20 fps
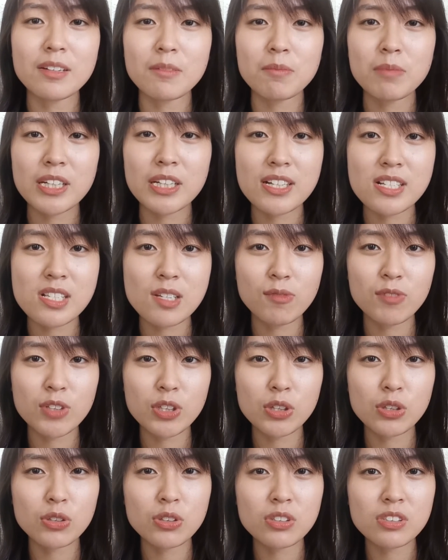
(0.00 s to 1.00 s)
because if
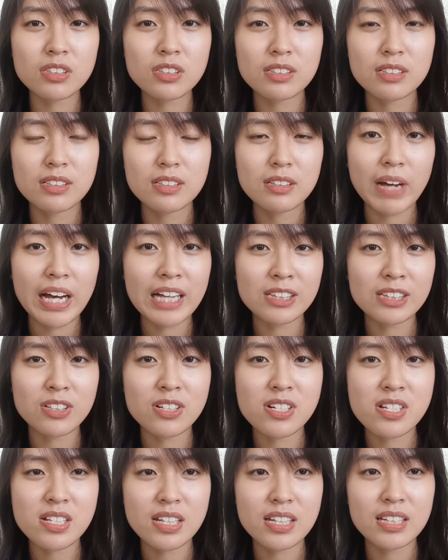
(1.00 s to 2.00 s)
you don't pat
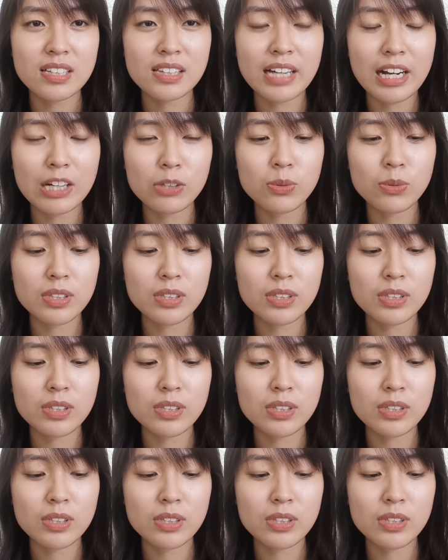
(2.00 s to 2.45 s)
your skin down